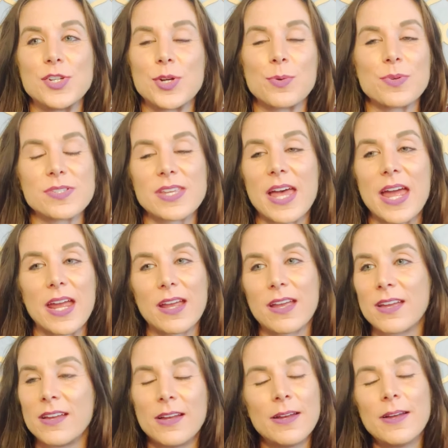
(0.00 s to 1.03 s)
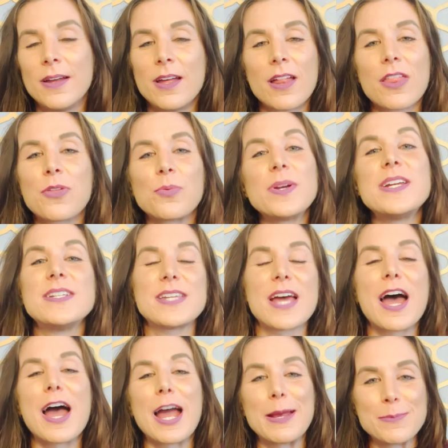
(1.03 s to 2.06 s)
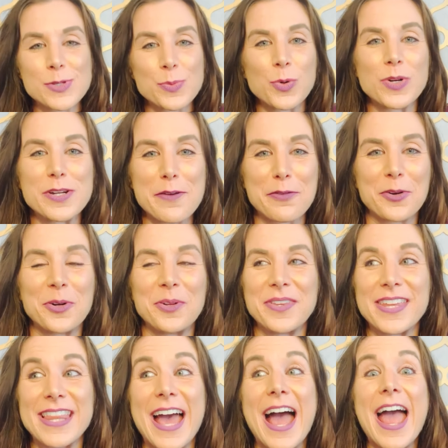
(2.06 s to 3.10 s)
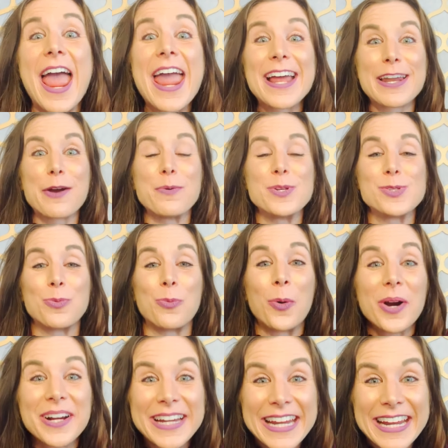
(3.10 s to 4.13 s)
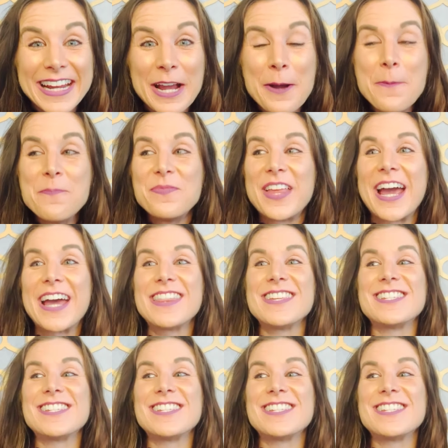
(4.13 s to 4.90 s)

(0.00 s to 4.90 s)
It was like three times more difficult than that. And I was working at the